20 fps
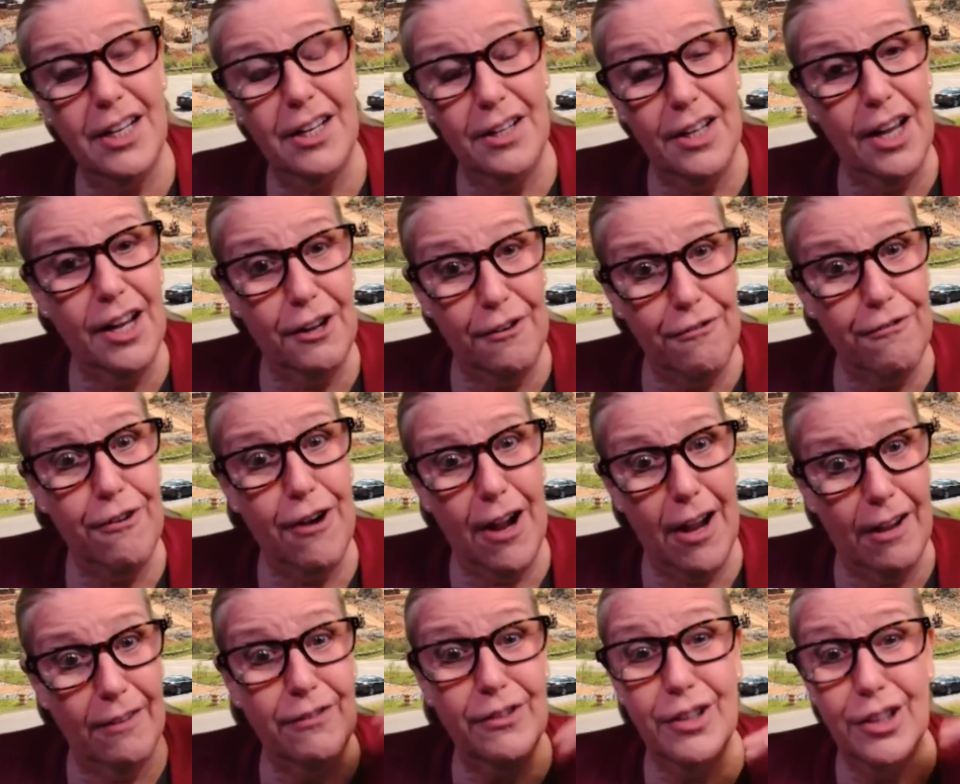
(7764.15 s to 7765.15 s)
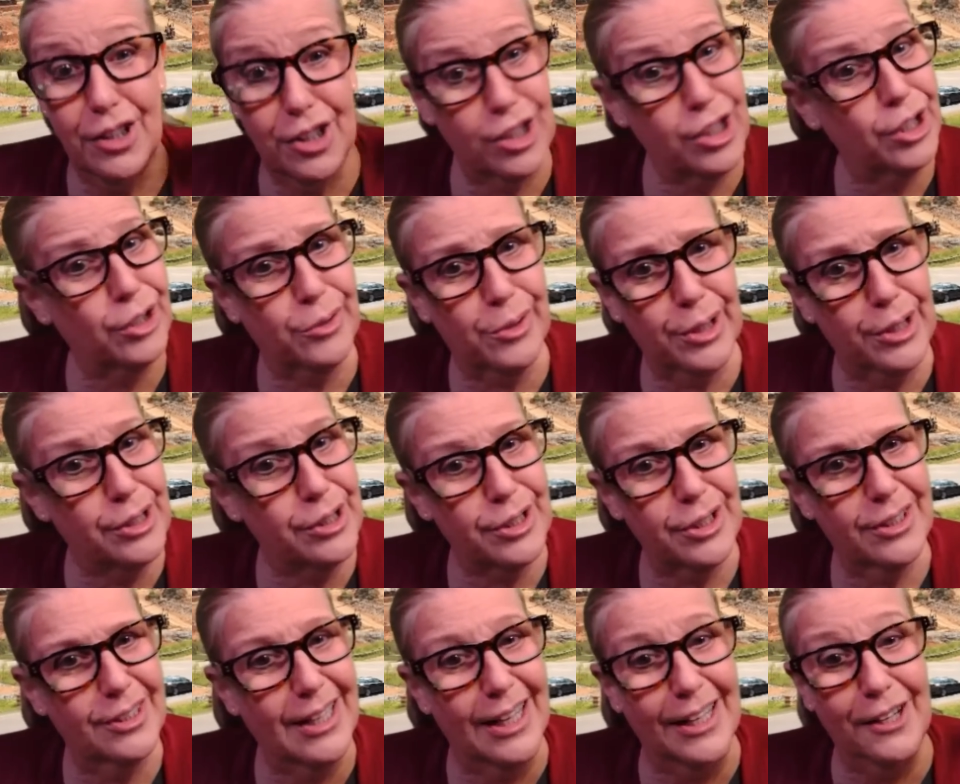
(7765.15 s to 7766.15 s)
95 series,
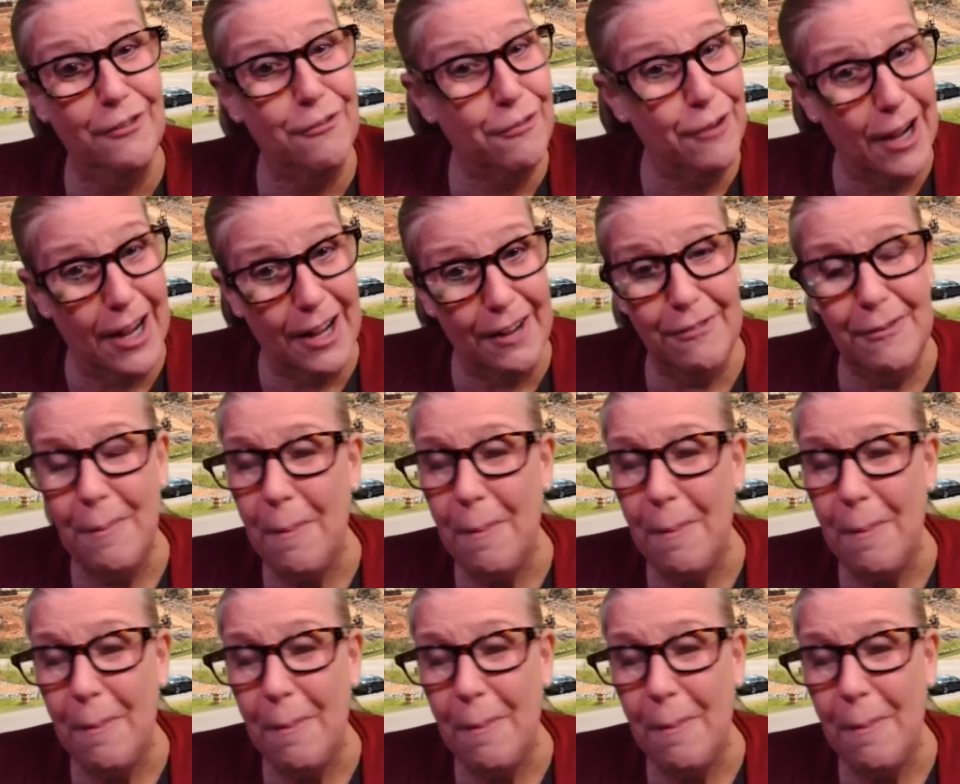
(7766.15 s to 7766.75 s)
95,